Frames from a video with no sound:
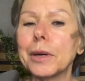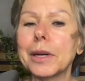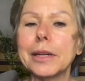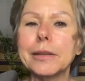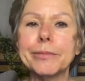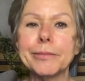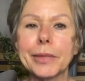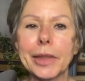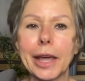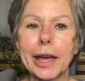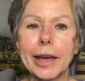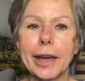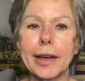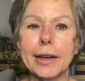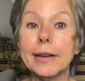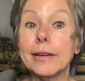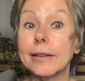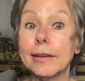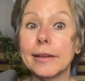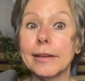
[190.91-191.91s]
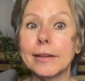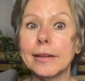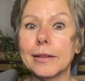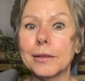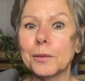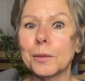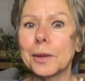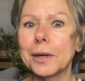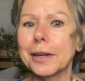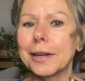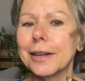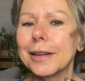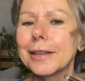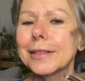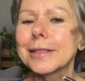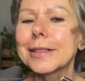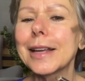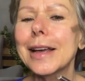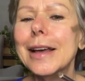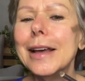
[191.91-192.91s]
But hey, it is what it
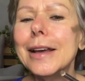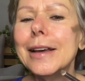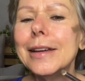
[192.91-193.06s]
is.